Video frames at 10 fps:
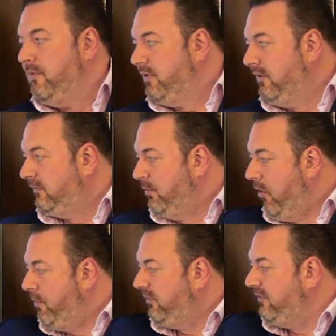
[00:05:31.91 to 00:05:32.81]
this
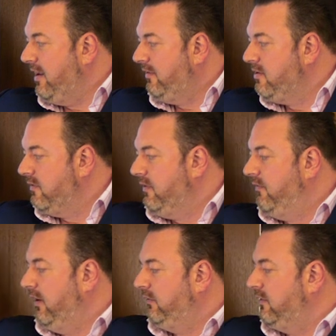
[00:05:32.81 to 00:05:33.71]
small percentage of
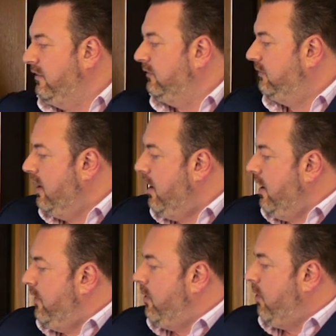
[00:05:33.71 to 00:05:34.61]
investors
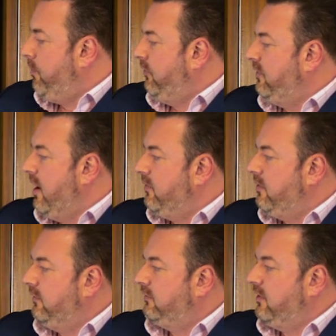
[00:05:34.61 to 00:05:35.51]
that
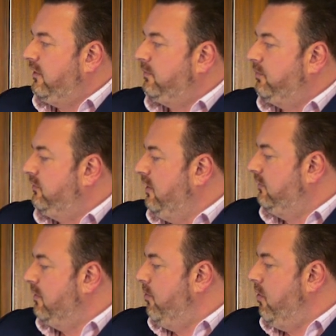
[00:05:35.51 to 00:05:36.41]
represent these
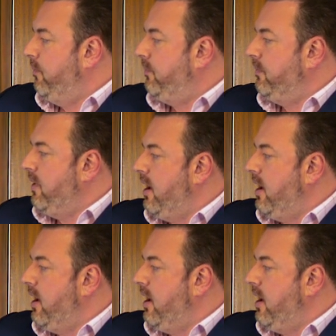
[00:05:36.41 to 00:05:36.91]
six or more,